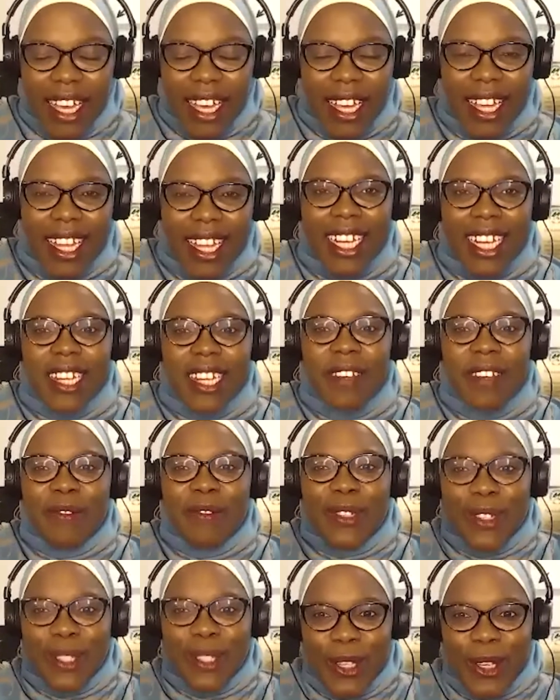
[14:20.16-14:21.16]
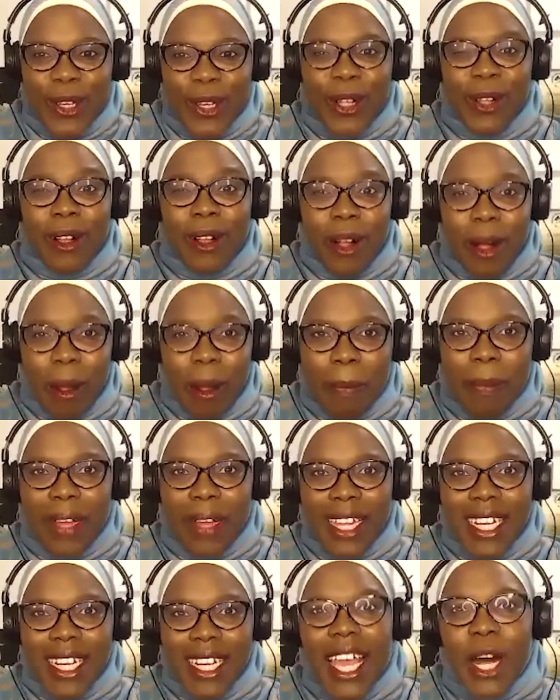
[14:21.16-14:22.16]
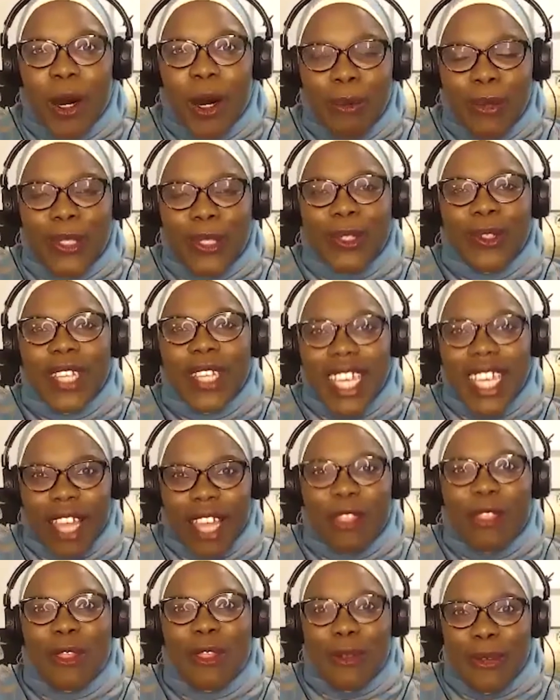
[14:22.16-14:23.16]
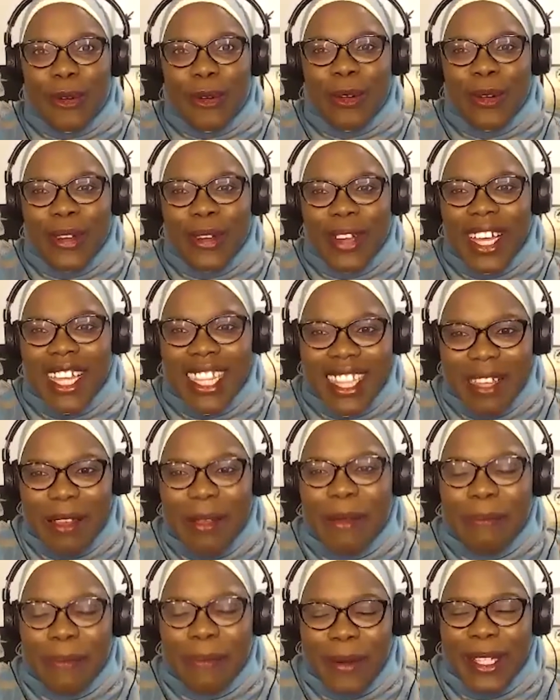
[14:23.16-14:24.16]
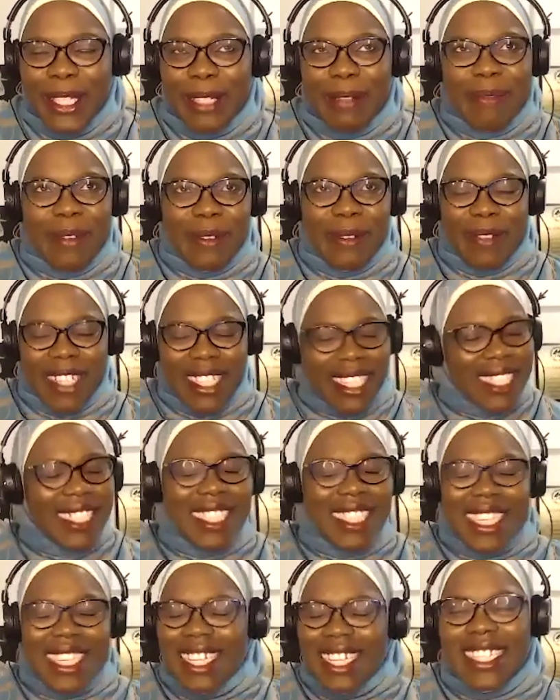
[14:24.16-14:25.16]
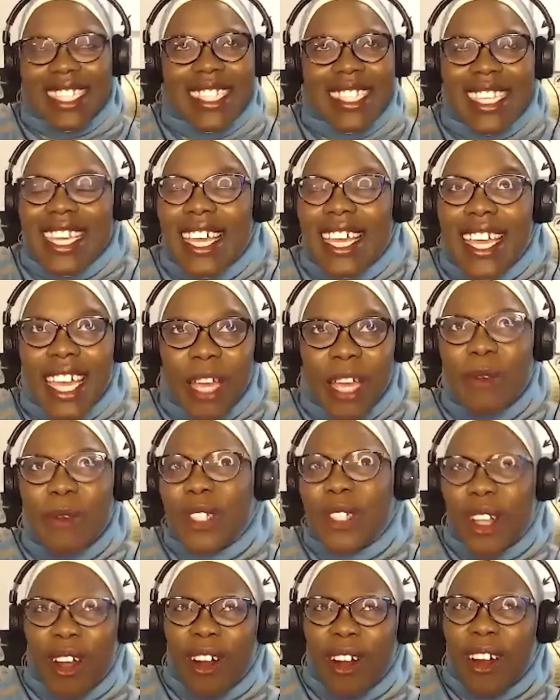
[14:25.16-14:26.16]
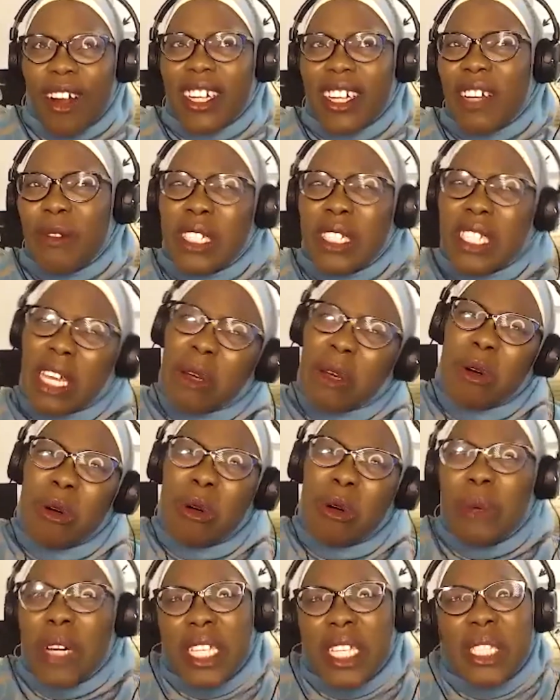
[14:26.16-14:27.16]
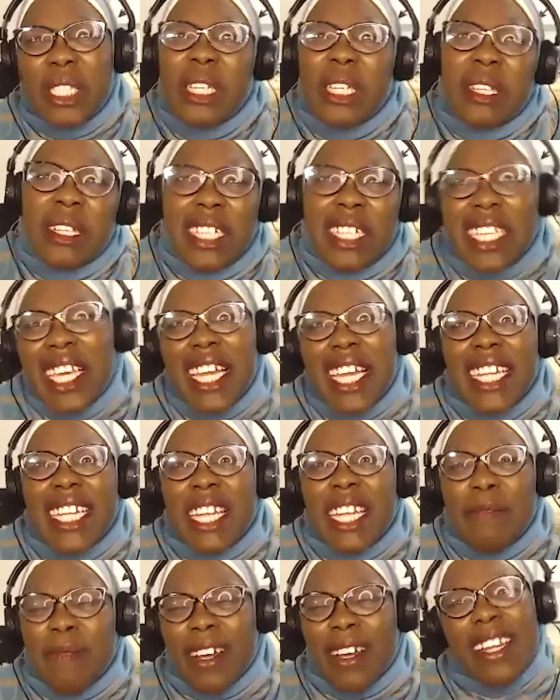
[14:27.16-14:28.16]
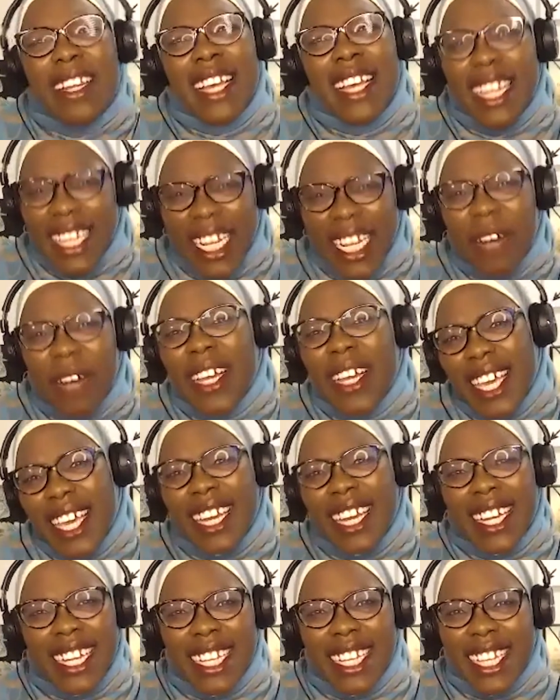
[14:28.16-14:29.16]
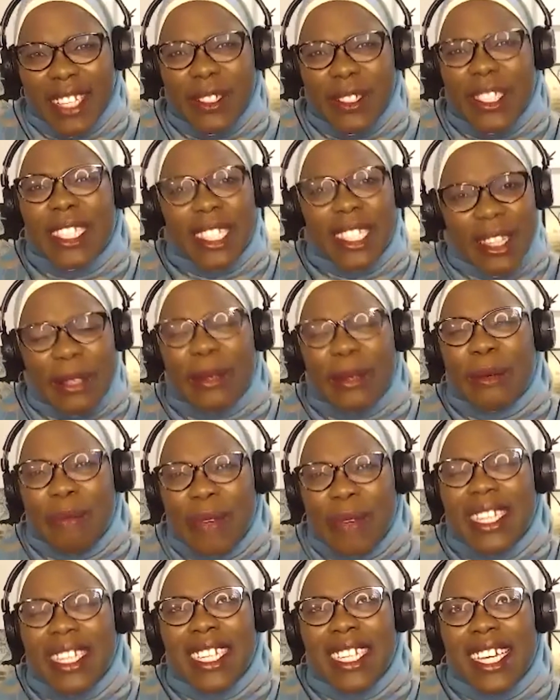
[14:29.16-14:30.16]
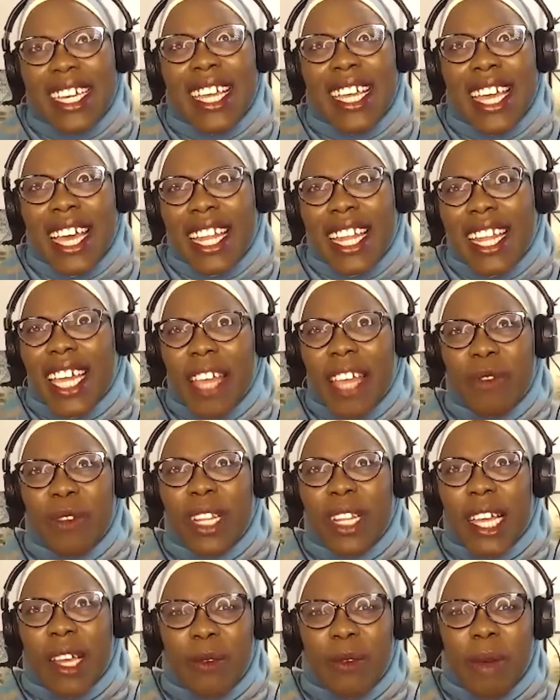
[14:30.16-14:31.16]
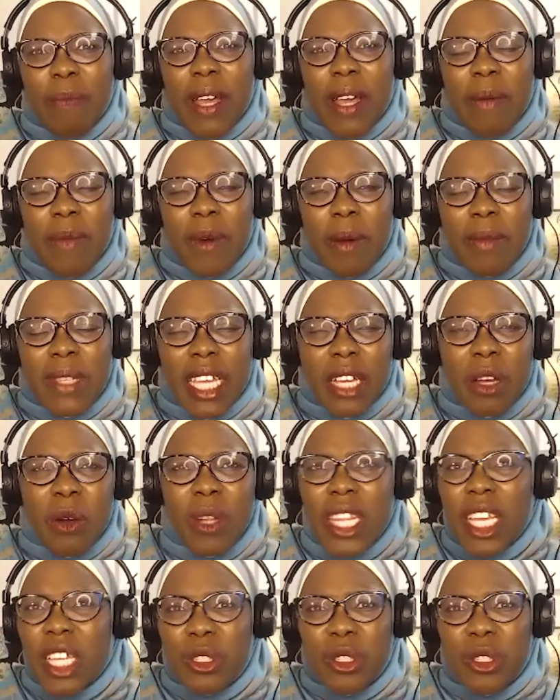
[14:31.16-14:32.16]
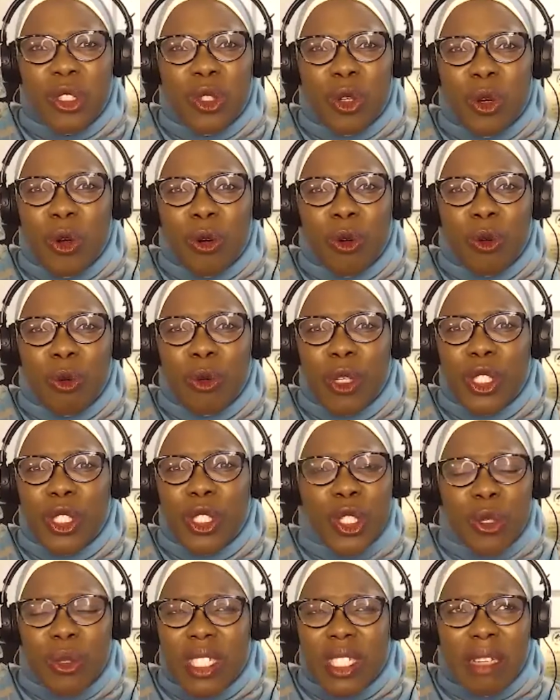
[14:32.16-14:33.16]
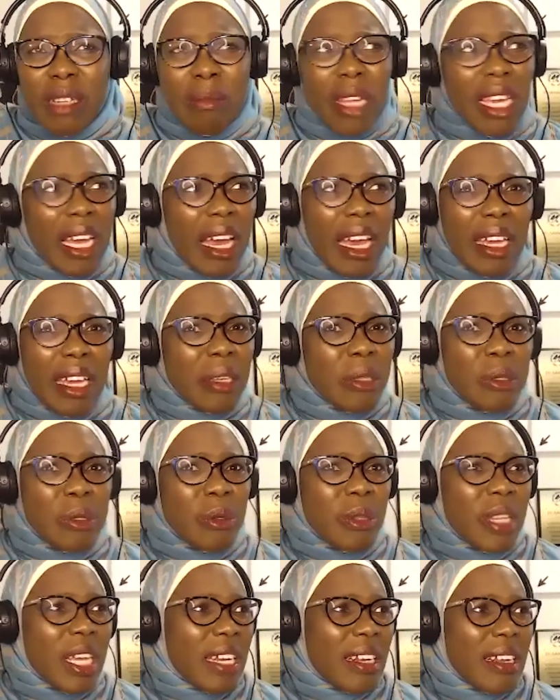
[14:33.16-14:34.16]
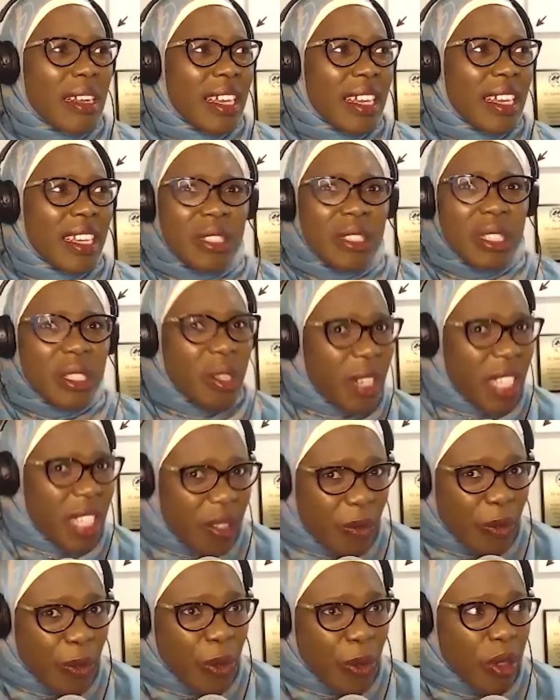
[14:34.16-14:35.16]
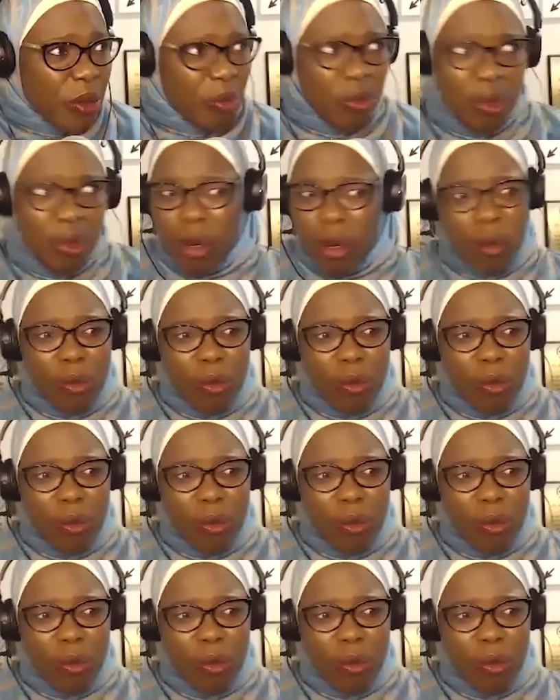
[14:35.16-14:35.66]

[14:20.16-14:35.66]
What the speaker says: lifts you up and helps you get through the impossible, because yes, it was hard. I was like, oh, why is she not getting it? But now I get it. It's the community. Even when my mom is like, oh, let's just go with juice. I'm like, I can do that. Just not eat food? No,